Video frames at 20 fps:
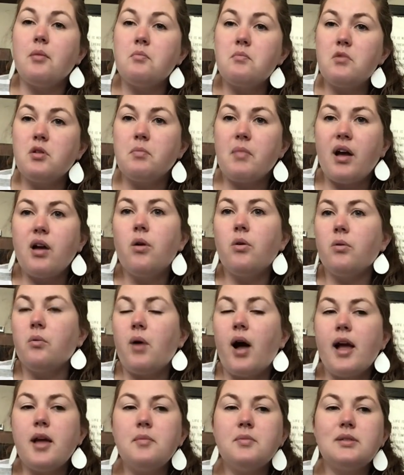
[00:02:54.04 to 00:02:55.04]
with my own
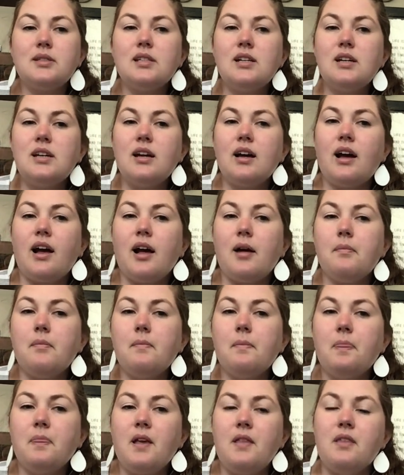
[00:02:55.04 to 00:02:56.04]
wipes.
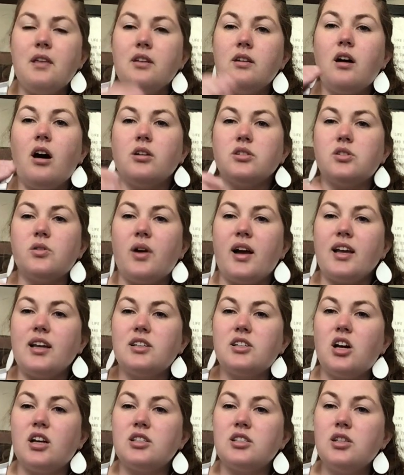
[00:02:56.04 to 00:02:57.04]
And then also I can
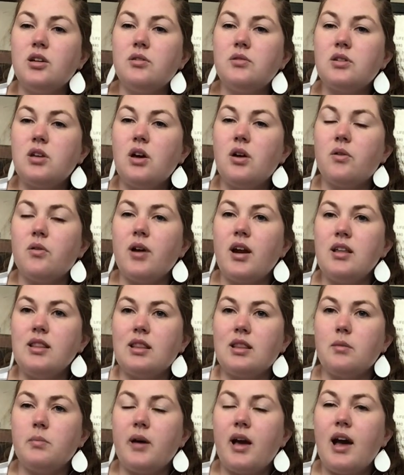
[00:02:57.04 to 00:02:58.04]
toss those right in
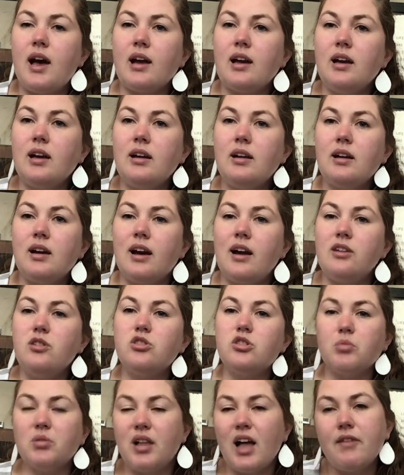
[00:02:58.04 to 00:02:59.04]
the back.
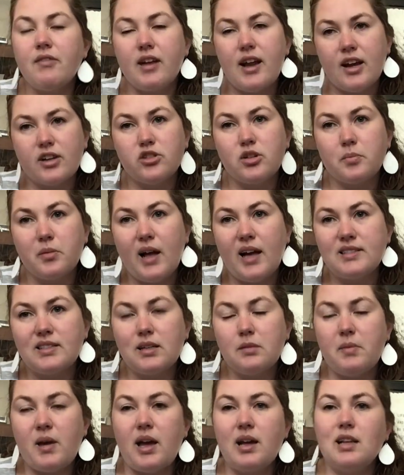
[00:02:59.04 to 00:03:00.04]
Usually we'll have an extra
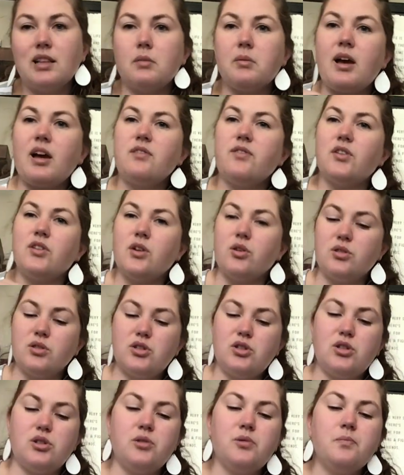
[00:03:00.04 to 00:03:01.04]
plastic bag in the back for those
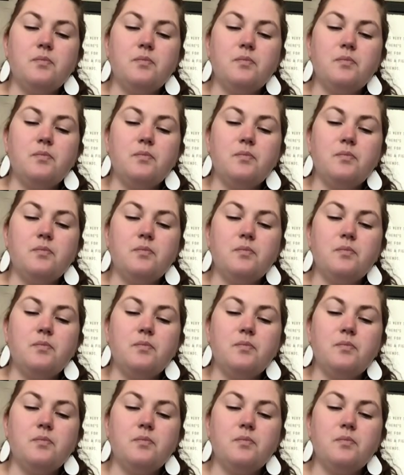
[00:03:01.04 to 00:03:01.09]
too.